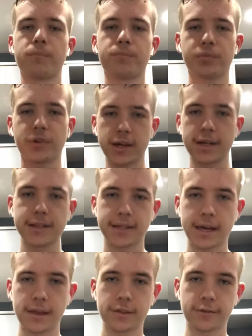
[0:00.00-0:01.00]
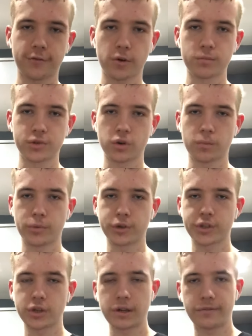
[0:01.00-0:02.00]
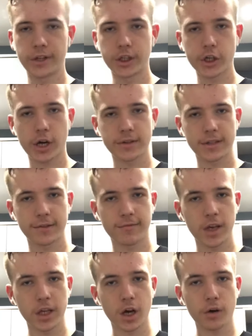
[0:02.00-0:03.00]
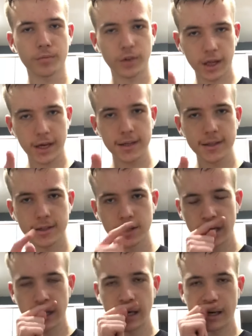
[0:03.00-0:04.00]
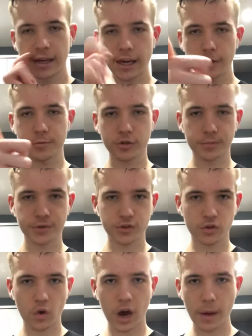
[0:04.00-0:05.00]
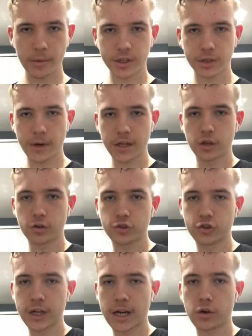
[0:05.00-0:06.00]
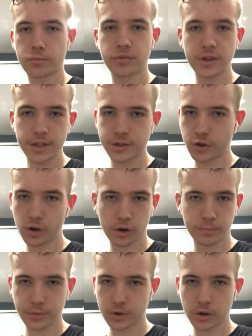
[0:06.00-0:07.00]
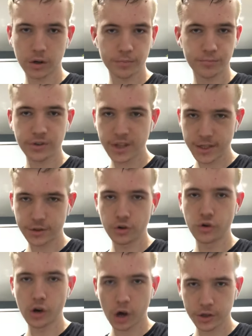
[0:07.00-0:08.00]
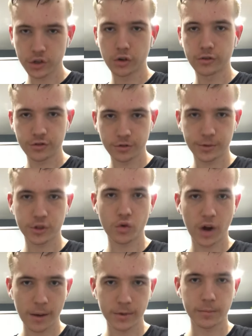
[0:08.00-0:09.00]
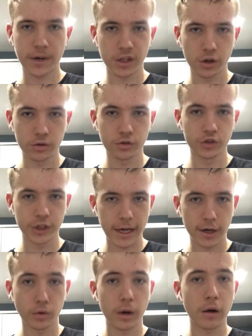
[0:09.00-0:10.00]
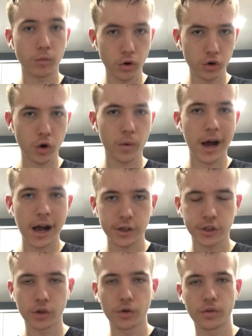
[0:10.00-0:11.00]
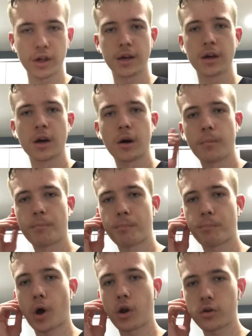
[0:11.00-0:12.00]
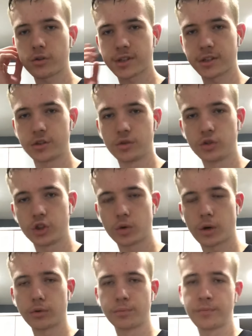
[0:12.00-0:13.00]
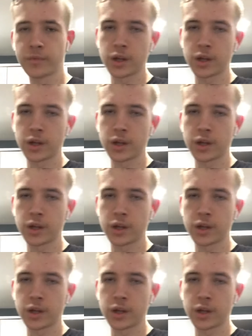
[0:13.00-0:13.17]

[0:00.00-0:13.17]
Please hit the thumbs up button if you enjoyed this video, please. Keep subscribing to my YouTube channel. Please do not unsubscribe to my YouTube channel. I will go absolutely bollocks as usual.